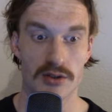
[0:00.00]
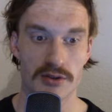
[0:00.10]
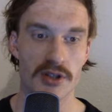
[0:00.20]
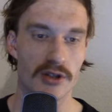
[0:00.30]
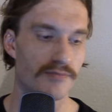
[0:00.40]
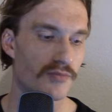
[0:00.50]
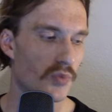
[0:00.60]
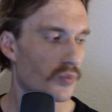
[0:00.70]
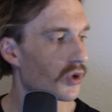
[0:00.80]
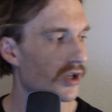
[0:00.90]

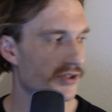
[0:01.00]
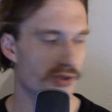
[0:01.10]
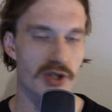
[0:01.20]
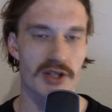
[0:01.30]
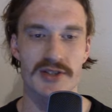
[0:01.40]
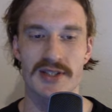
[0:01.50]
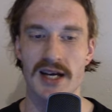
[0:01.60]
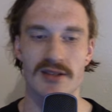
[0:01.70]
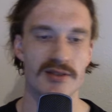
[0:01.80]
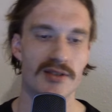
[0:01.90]
we're also gonna
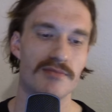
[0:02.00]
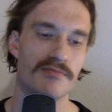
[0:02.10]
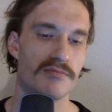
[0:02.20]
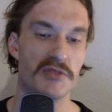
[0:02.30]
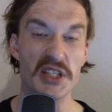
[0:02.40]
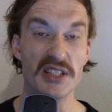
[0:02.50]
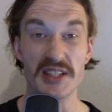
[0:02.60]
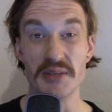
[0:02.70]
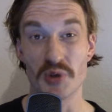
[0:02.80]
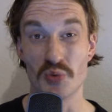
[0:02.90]
stand knee
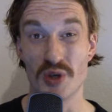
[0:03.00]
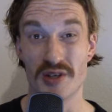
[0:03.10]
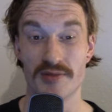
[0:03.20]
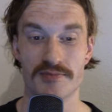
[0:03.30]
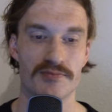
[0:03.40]
deep in water